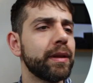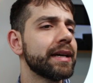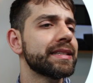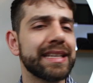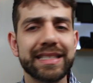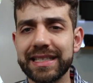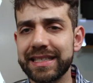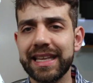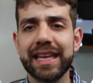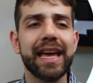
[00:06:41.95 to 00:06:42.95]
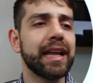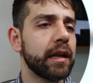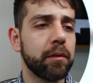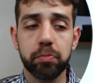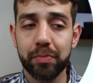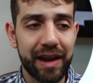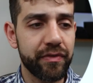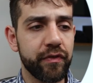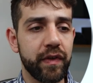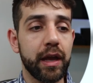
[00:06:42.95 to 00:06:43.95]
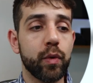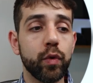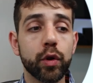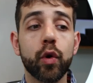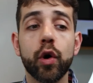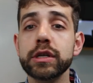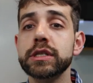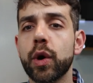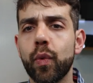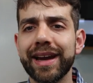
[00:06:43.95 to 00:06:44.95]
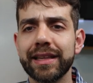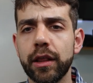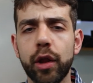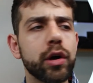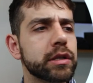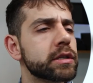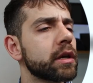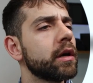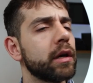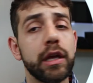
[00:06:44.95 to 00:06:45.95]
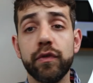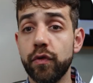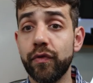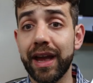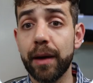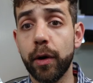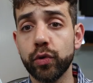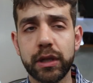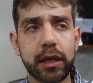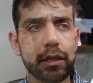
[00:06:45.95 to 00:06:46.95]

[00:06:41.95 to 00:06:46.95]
plus SSD, and everything will cost quite a lot, if you think about